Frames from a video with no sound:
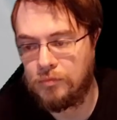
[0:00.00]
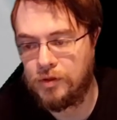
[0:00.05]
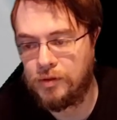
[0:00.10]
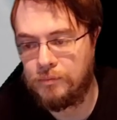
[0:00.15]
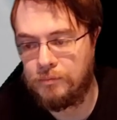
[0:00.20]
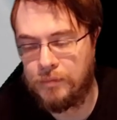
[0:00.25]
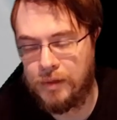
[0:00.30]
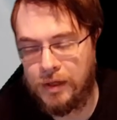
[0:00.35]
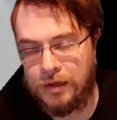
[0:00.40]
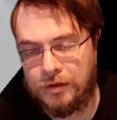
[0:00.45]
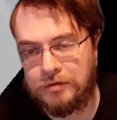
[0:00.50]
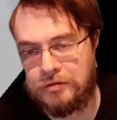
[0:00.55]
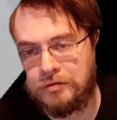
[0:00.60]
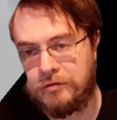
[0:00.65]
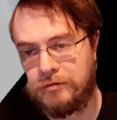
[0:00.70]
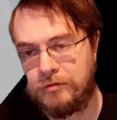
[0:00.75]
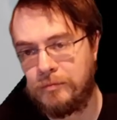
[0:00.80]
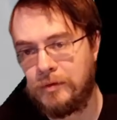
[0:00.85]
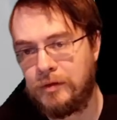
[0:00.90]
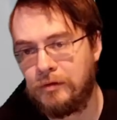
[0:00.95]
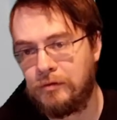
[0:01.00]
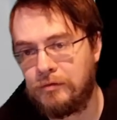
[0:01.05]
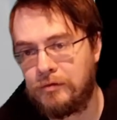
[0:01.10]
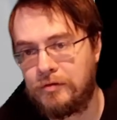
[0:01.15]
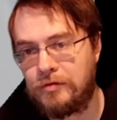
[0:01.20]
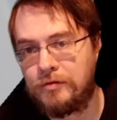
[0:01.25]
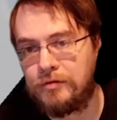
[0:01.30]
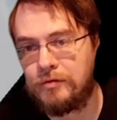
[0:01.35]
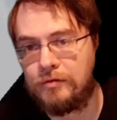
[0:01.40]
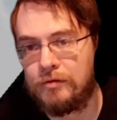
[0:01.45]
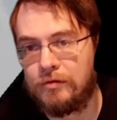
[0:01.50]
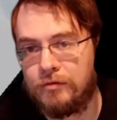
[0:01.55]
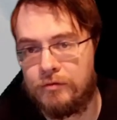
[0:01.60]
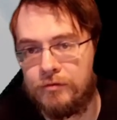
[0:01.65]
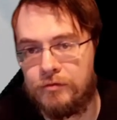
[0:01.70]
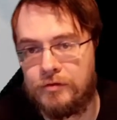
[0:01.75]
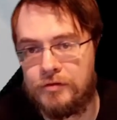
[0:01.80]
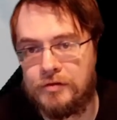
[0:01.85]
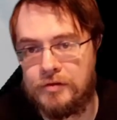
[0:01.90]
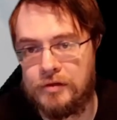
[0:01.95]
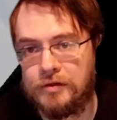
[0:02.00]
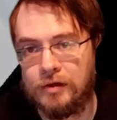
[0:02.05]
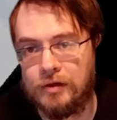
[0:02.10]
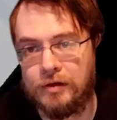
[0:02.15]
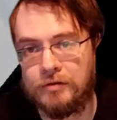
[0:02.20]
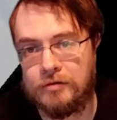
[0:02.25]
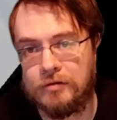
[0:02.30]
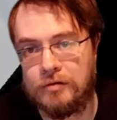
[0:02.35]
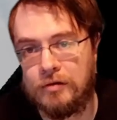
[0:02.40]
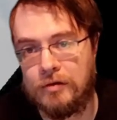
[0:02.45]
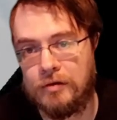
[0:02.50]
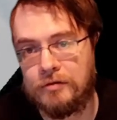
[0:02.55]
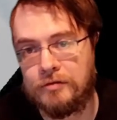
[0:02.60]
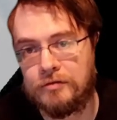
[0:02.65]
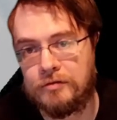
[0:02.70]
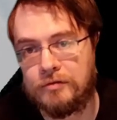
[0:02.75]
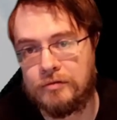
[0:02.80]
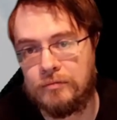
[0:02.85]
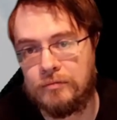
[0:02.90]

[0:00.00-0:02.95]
massive amounts of sea ice loss.